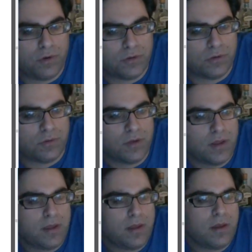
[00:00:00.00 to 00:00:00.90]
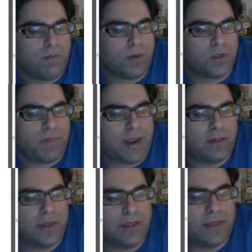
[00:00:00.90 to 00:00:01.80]
to, but
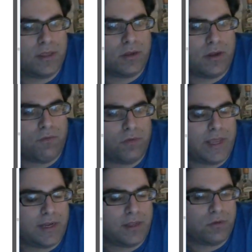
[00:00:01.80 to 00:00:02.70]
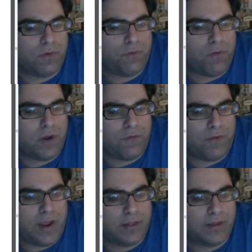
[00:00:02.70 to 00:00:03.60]
speculated these could have related to a FOIA
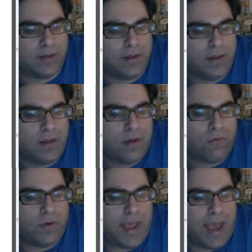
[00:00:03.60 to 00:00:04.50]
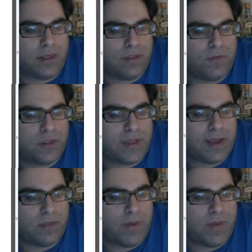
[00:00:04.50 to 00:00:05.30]
filing. When asked if his text